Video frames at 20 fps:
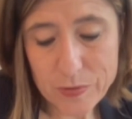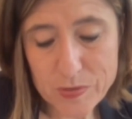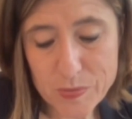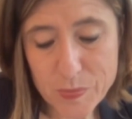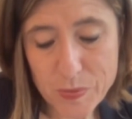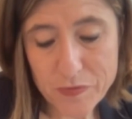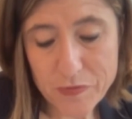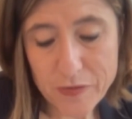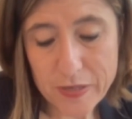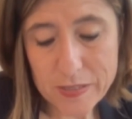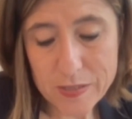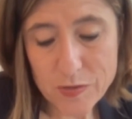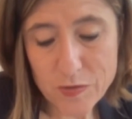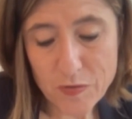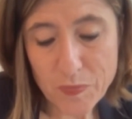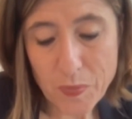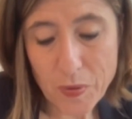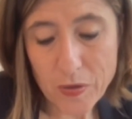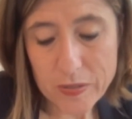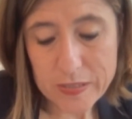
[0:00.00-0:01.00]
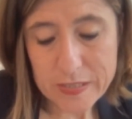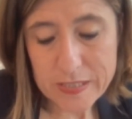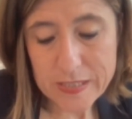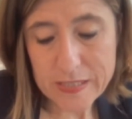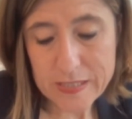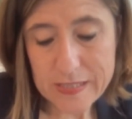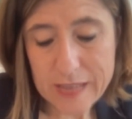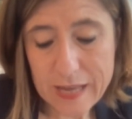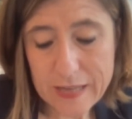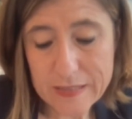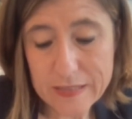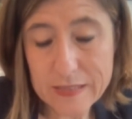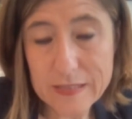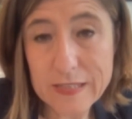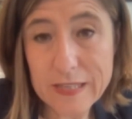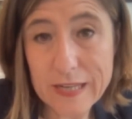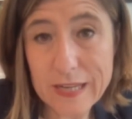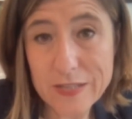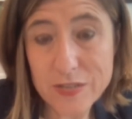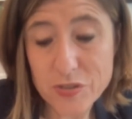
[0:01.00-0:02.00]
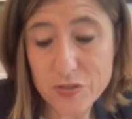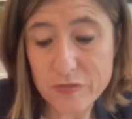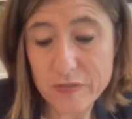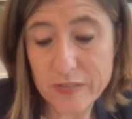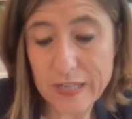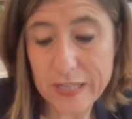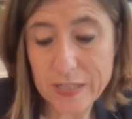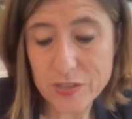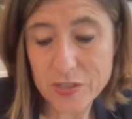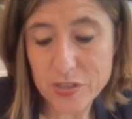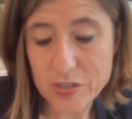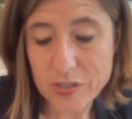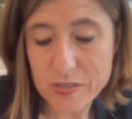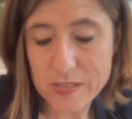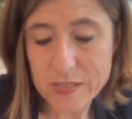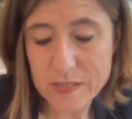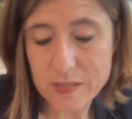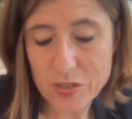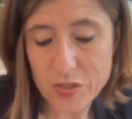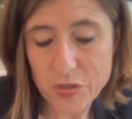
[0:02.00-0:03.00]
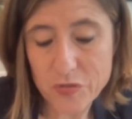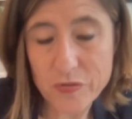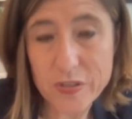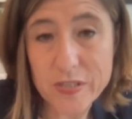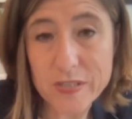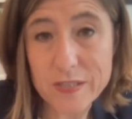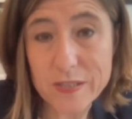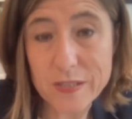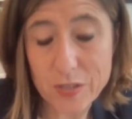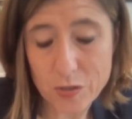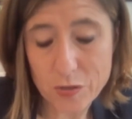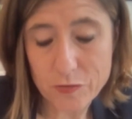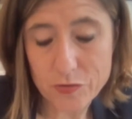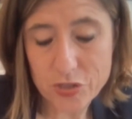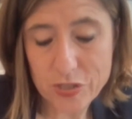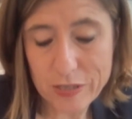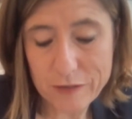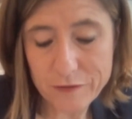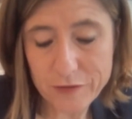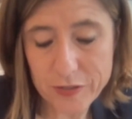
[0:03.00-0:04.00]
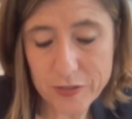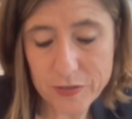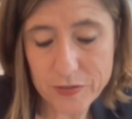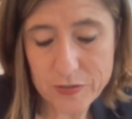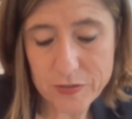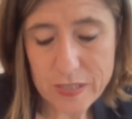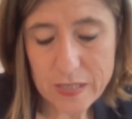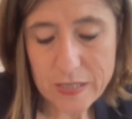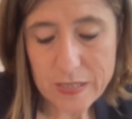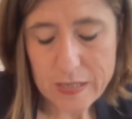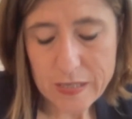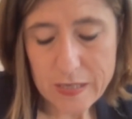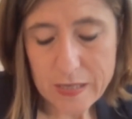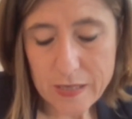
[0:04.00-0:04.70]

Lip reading: who's Professor of Politics and International Relations at the University of Sheffield.